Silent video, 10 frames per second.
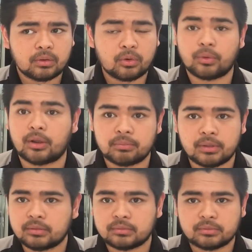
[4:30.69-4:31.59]
correct
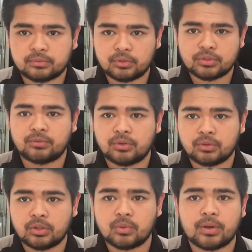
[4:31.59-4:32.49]
me, those of you in
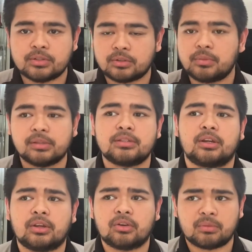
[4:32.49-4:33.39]
the US or
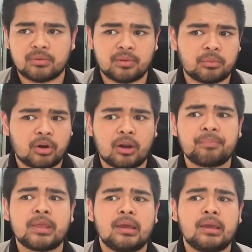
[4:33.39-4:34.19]
military, correct me if I'm wrong,